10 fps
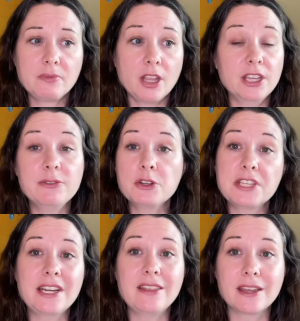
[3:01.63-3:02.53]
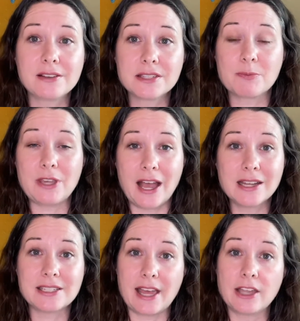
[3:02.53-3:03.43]
if there's anything else
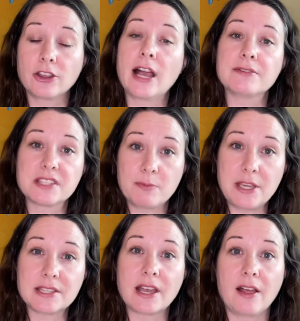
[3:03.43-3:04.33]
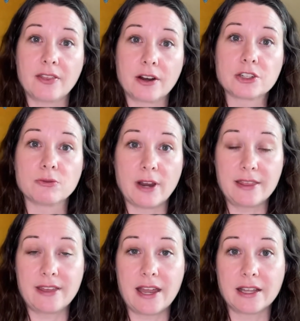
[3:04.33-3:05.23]
beyond that, you'll have space on there to
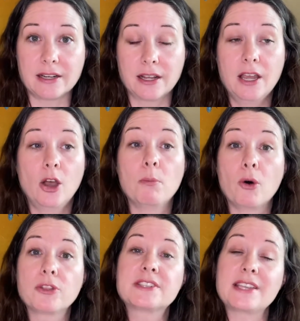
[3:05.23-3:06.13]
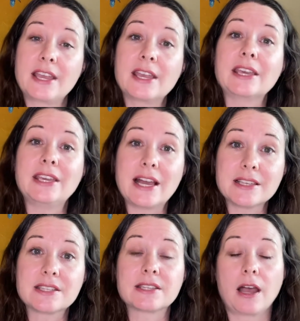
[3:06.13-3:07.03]
write that in, both saying,
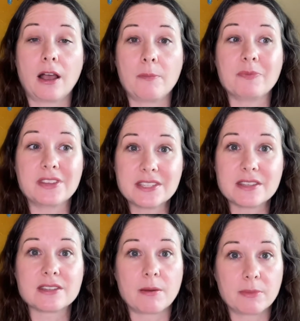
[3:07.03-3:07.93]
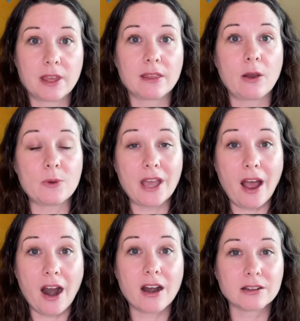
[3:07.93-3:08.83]
yes, this is something that we
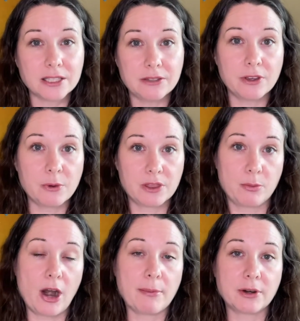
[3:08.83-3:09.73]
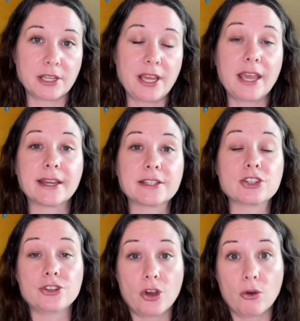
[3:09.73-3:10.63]
are leaving with the property,
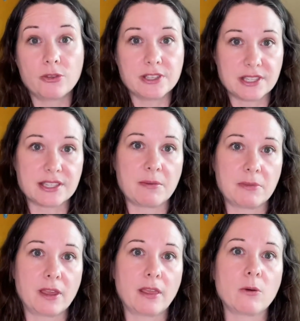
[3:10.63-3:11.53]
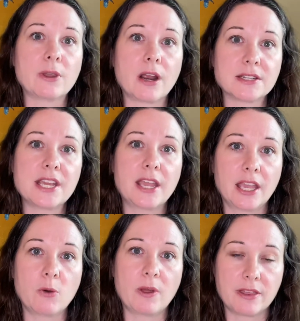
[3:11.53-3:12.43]
and no, this is something that we are
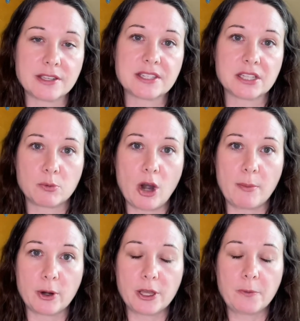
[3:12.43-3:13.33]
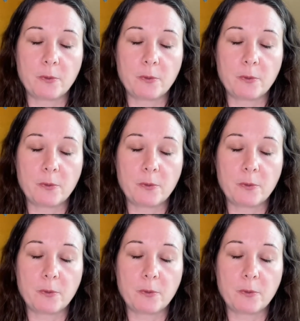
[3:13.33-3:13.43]
taking with us to the property.